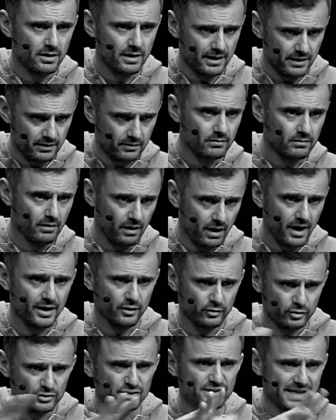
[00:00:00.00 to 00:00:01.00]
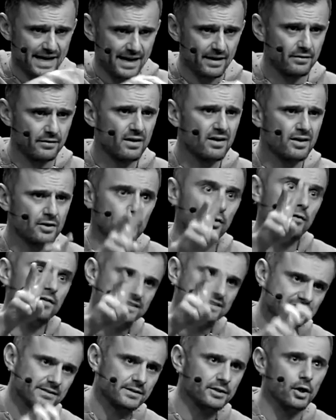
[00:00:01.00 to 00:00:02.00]
and I understand,
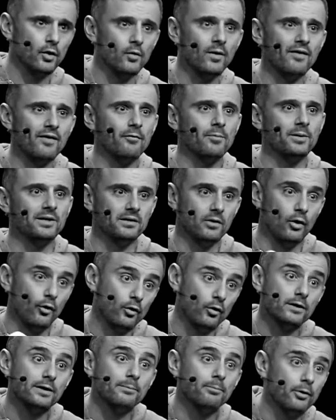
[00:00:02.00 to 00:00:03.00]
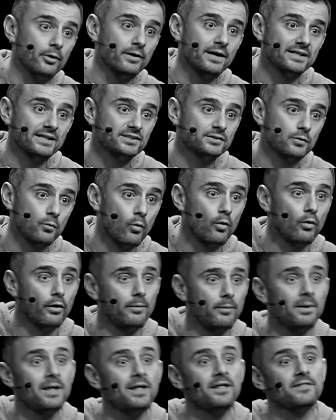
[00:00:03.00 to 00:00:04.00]
everybody, the early bird gets the
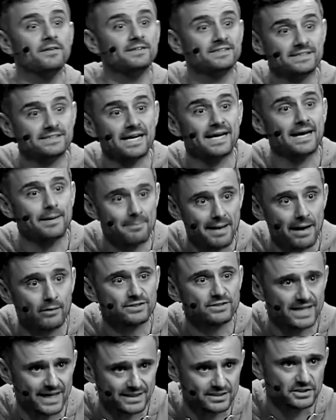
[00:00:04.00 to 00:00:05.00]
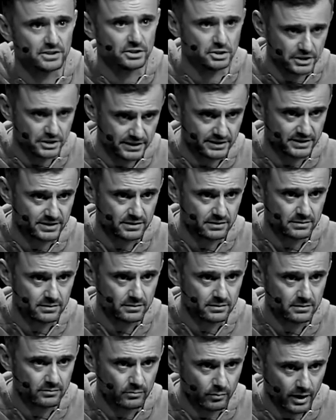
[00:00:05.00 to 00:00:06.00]
worm, the second mouse gets the cheese,
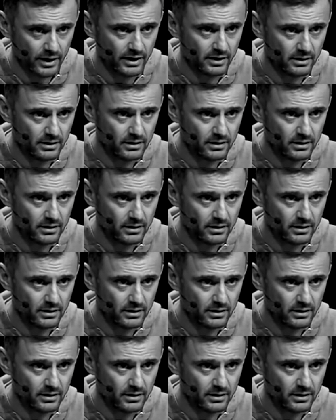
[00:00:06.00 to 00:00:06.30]
right?